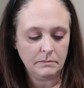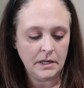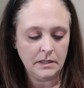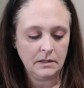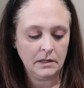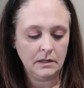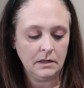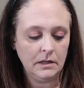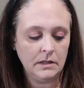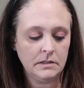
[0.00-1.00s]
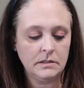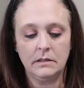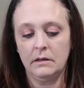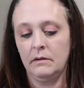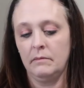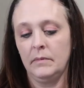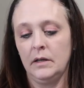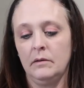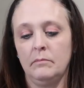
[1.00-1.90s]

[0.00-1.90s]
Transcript: month, I got some